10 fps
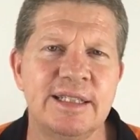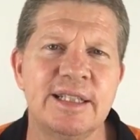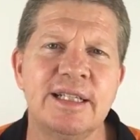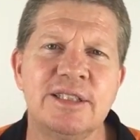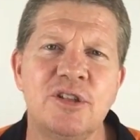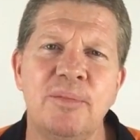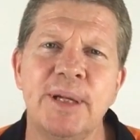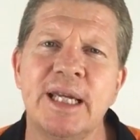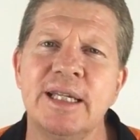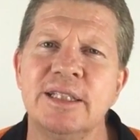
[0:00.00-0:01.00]
Today's
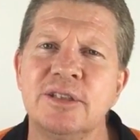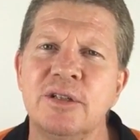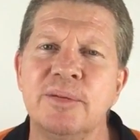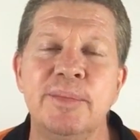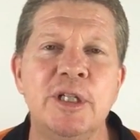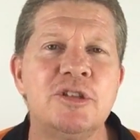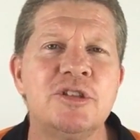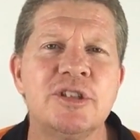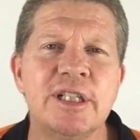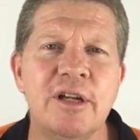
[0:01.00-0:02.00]
topic is on
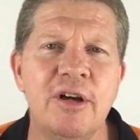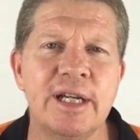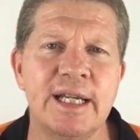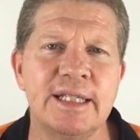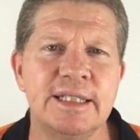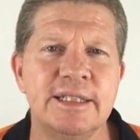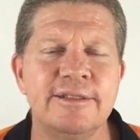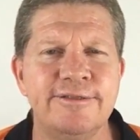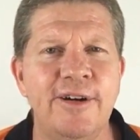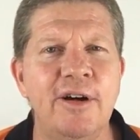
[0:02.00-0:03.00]
emergency lighting.
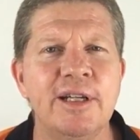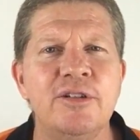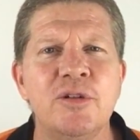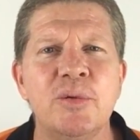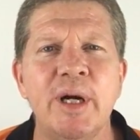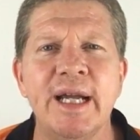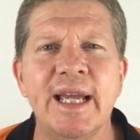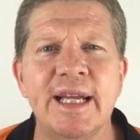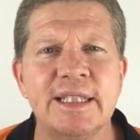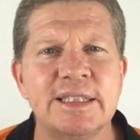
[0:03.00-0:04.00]
Find your
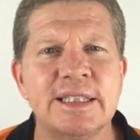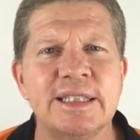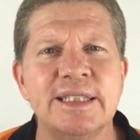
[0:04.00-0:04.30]
way out.